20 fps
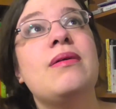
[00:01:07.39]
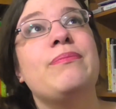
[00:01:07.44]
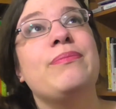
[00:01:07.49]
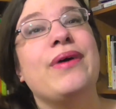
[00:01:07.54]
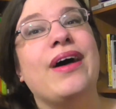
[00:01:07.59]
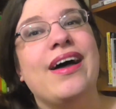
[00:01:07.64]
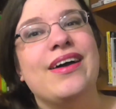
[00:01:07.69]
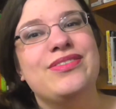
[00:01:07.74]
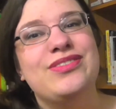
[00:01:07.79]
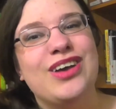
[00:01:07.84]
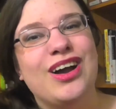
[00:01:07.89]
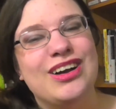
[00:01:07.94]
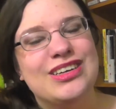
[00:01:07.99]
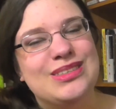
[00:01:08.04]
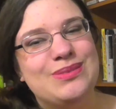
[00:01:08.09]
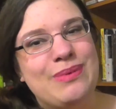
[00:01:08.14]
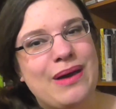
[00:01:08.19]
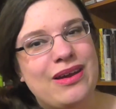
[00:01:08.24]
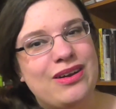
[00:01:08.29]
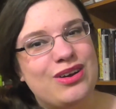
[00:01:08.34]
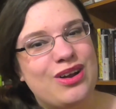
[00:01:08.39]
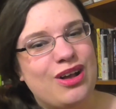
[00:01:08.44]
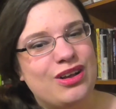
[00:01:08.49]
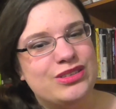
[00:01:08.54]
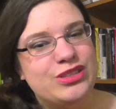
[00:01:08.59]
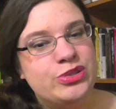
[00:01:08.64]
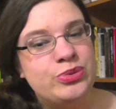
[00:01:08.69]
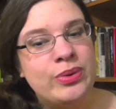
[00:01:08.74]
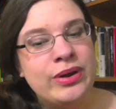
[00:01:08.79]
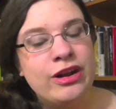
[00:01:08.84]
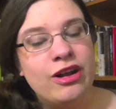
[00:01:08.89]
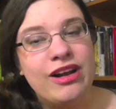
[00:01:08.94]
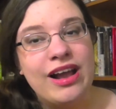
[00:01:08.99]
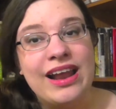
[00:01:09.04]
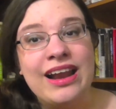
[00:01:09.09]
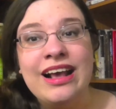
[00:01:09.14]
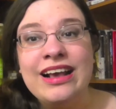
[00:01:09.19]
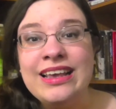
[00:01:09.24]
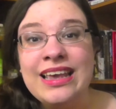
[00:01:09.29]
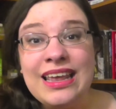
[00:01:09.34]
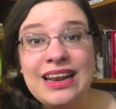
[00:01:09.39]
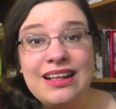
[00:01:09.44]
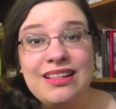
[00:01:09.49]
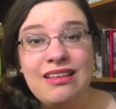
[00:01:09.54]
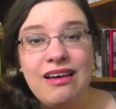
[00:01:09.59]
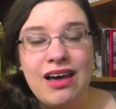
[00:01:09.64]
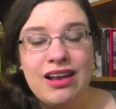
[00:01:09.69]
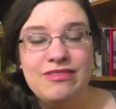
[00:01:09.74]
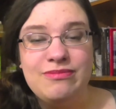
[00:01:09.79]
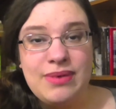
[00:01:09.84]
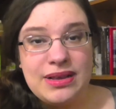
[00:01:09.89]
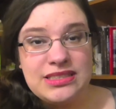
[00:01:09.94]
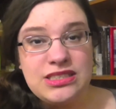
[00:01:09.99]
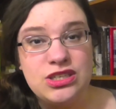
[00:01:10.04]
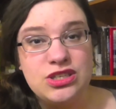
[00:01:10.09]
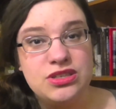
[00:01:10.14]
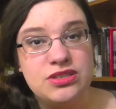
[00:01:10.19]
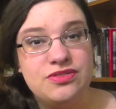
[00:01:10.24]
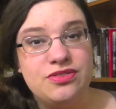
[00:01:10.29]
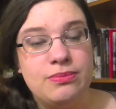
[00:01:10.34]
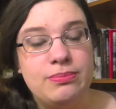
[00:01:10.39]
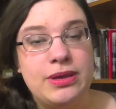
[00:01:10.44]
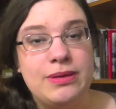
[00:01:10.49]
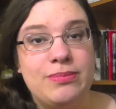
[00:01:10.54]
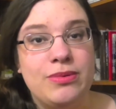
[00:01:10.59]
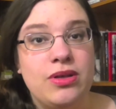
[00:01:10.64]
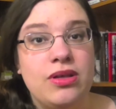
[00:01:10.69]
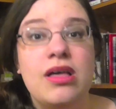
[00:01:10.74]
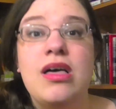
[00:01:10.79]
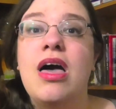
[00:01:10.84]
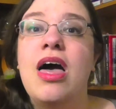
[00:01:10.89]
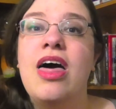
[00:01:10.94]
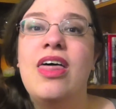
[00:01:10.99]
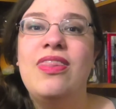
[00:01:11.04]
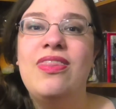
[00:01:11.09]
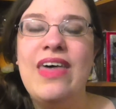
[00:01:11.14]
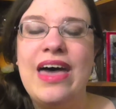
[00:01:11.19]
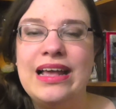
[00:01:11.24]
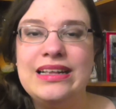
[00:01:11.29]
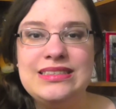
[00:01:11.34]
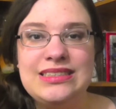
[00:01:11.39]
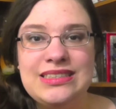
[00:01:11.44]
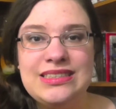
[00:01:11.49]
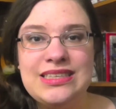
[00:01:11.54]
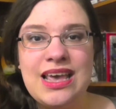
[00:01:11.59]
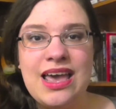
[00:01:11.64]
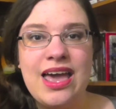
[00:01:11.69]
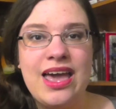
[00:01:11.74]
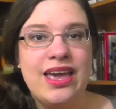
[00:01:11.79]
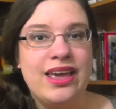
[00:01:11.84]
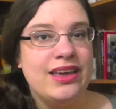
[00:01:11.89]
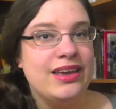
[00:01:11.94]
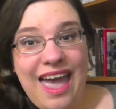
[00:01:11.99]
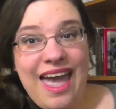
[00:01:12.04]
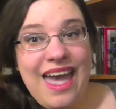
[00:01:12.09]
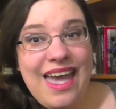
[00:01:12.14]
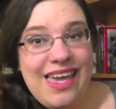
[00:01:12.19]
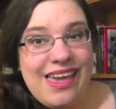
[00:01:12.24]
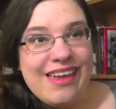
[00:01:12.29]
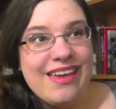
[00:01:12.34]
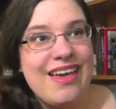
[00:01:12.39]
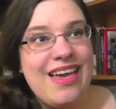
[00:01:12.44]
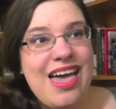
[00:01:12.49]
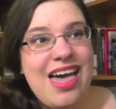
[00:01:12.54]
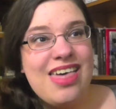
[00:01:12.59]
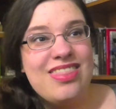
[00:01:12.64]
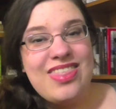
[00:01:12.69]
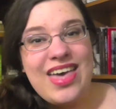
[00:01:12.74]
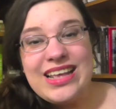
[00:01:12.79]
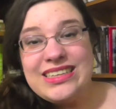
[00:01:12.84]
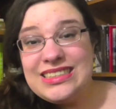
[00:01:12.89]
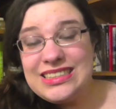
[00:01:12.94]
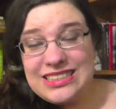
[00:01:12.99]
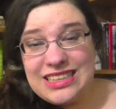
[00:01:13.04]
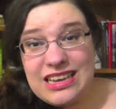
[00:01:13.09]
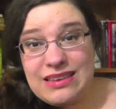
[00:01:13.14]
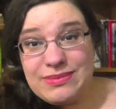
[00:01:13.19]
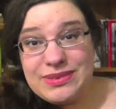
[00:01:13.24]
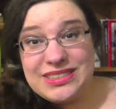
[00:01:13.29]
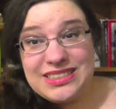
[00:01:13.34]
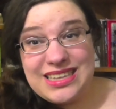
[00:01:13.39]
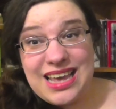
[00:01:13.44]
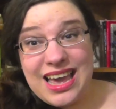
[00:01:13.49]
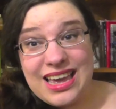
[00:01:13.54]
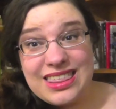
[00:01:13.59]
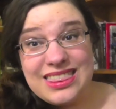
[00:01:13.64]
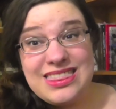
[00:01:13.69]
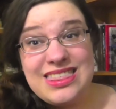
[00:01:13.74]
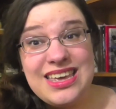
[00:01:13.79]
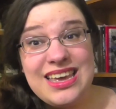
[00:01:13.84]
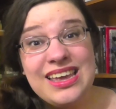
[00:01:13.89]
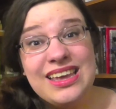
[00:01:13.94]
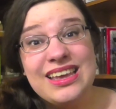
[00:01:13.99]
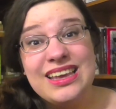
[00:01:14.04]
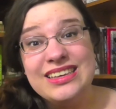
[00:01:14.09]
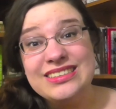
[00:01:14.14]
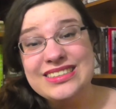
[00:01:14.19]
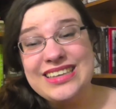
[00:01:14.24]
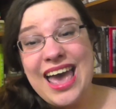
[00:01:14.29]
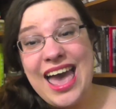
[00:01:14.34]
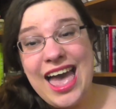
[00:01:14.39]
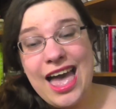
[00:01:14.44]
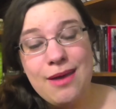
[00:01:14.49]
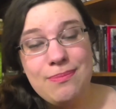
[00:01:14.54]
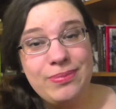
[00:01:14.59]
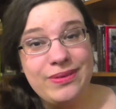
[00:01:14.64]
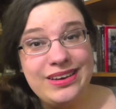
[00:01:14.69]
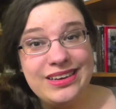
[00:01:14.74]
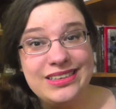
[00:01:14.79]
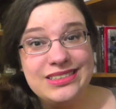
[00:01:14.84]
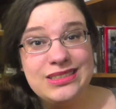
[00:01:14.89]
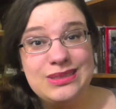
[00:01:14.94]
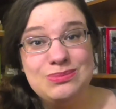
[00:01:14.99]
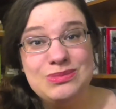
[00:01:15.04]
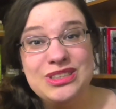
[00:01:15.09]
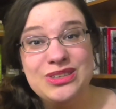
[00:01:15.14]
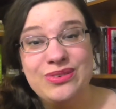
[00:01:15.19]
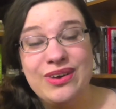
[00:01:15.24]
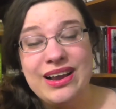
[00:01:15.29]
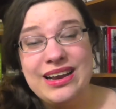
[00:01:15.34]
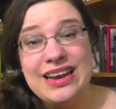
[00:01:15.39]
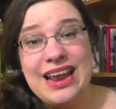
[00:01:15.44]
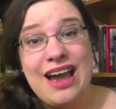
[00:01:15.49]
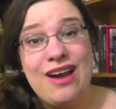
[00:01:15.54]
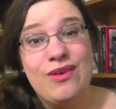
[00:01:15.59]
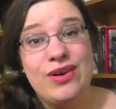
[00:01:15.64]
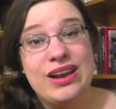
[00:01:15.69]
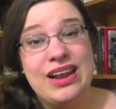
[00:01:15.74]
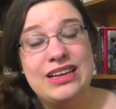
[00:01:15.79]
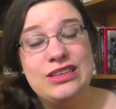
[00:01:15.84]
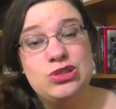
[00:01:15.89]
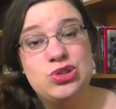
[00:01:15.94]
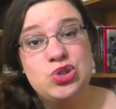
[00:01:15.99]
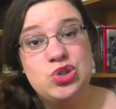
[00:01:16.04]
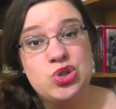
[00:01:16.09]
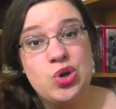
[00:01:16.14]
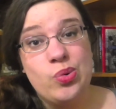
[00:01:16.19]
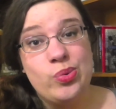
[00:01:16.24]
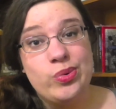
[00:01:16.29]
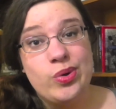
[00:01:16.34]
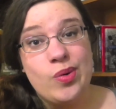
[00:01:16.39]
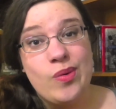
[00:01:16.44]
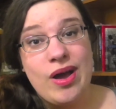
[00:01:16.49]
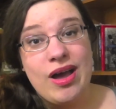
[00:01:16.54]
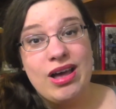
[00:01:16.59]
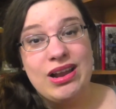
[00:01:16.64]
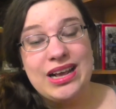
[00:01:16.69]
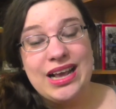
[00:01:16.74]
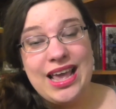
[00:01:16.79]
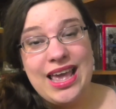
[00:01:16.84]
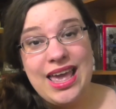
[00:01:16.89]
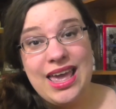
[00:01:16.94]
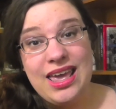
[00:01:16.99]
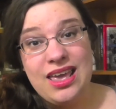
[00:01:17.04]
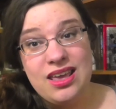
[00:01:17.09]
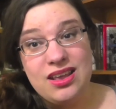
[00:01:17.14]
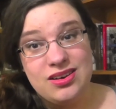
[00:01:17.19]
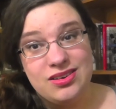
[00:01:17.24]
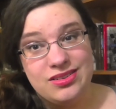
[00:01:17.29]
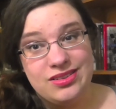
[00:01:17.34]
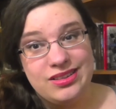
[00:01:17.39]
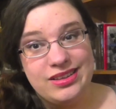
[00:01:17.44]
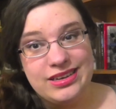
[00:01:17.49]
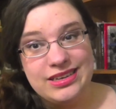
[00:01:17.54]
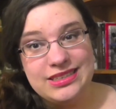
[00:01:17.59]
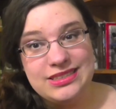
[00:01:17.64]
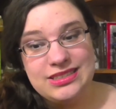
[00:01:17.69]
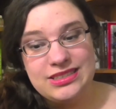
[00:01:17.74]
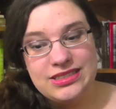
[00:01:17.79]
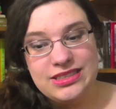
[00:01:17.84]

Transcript: But I've talked about it on Twitter, and I get a lot of messages from people that say, hey, that same exact thing is happening to me right now, and I don't know how to handle it.